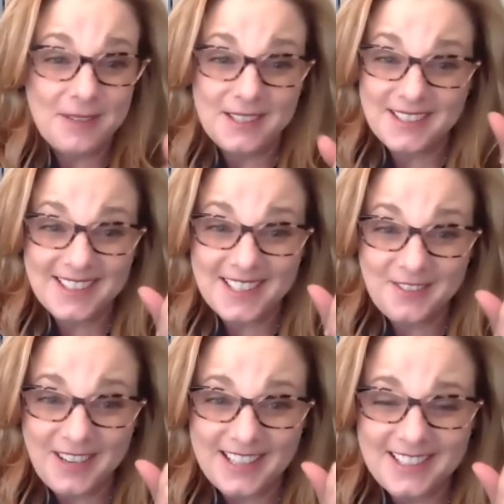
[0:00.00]
He's in this
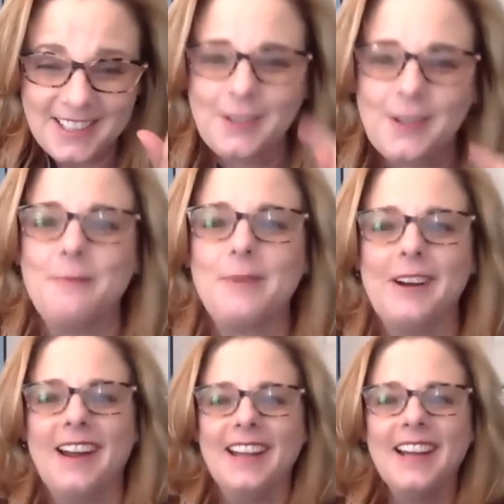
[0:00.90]
fancy group. All
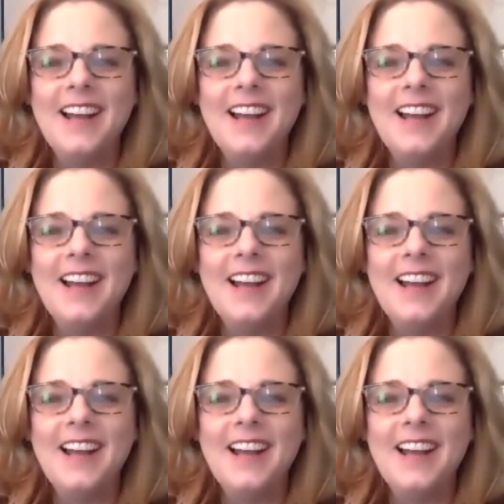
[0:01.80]
right.